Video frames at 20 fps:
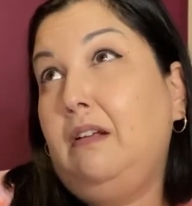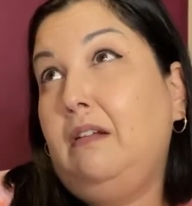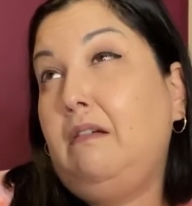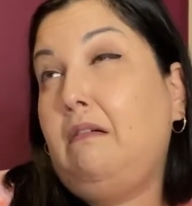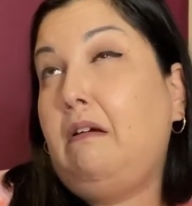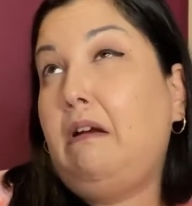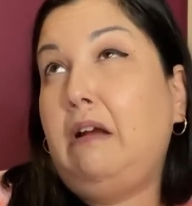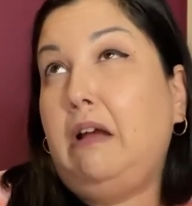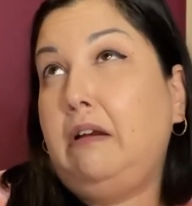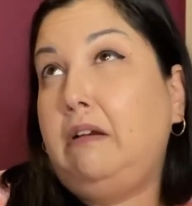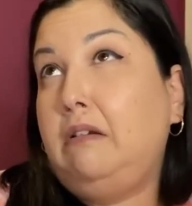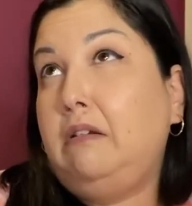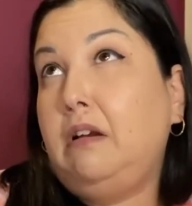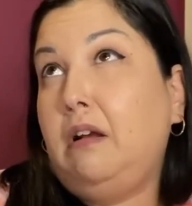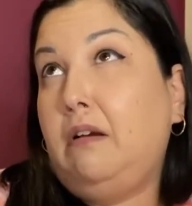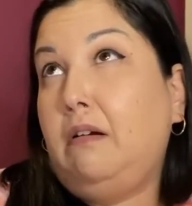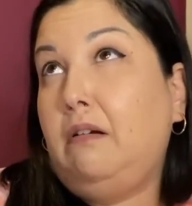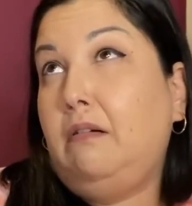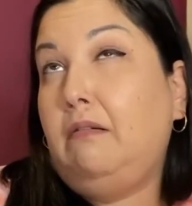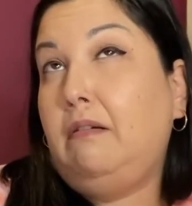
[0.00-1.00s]
I don't
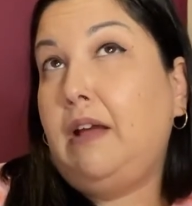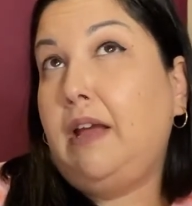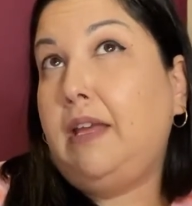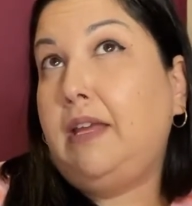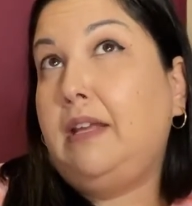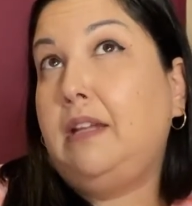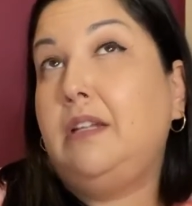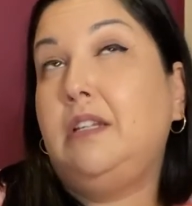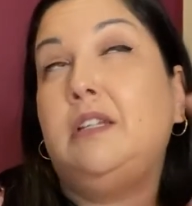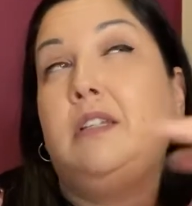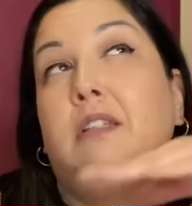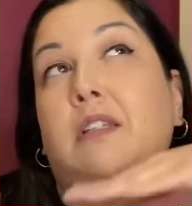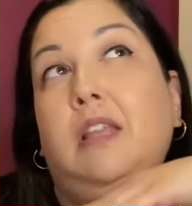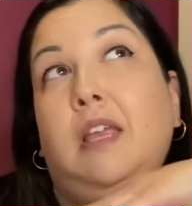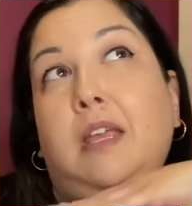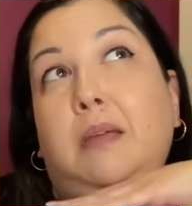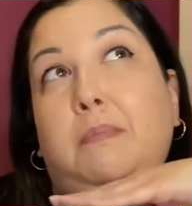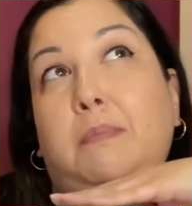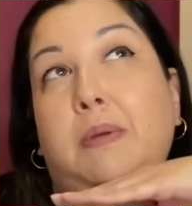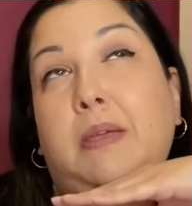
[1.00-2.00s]
know. I can just
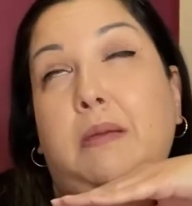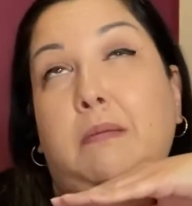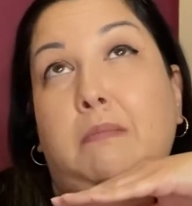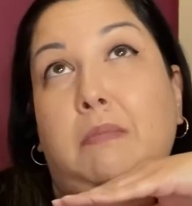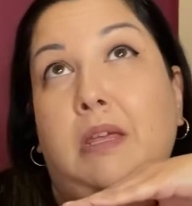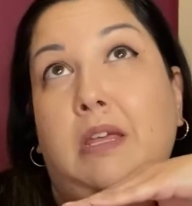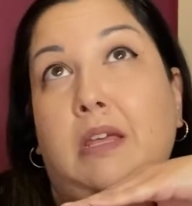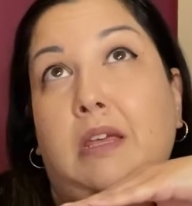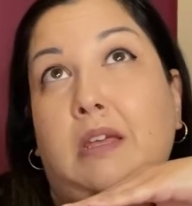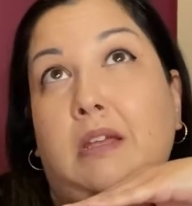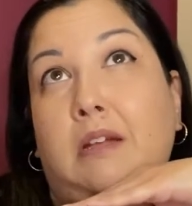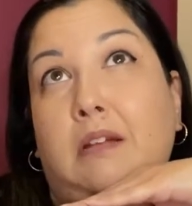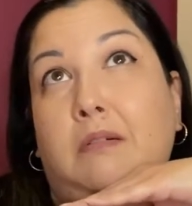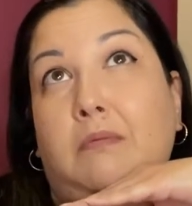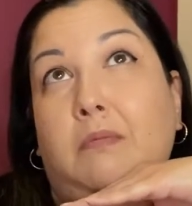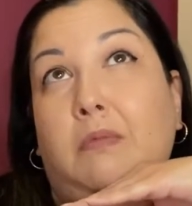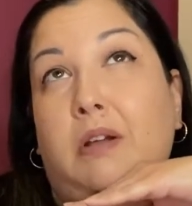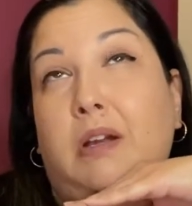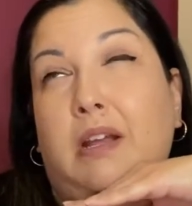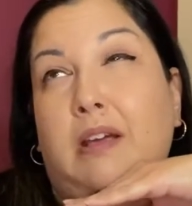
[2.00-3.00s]
like be me and
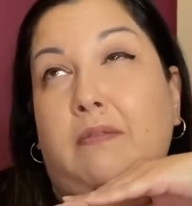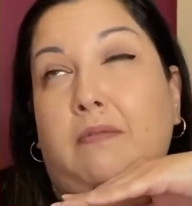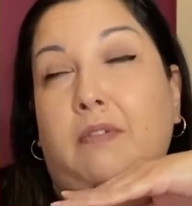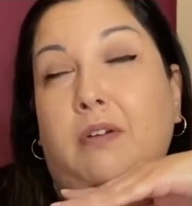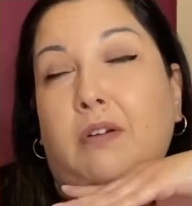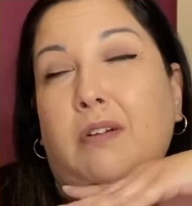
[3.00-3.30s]
whatever.